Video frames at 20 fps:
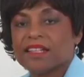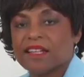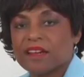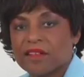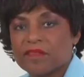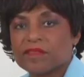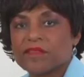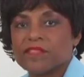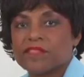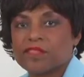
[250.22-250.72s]

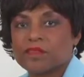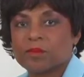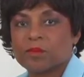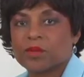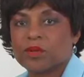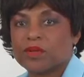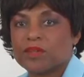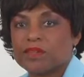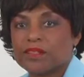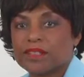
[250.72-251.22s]
love this
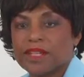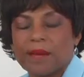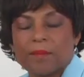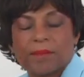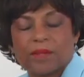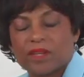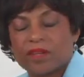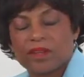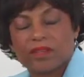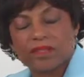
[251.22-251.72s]
book, not
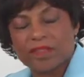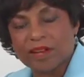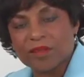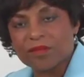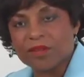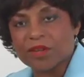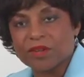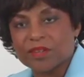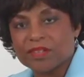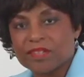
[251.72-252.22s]
because I
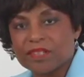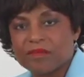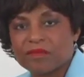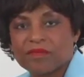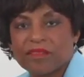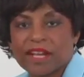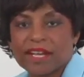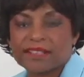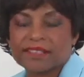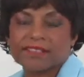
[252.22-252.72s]
wrote it. In
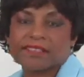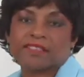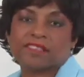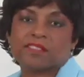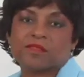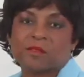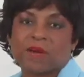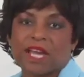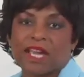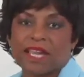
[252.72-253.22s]
fact, this
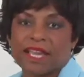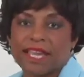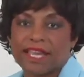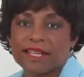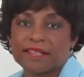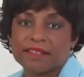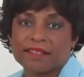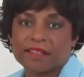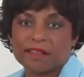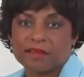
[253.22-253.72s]
is my
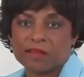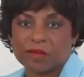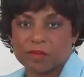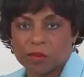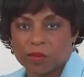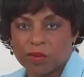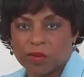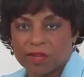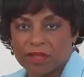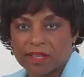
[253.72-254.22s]

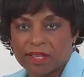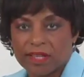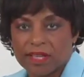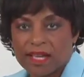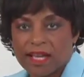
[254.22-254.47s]
18th book.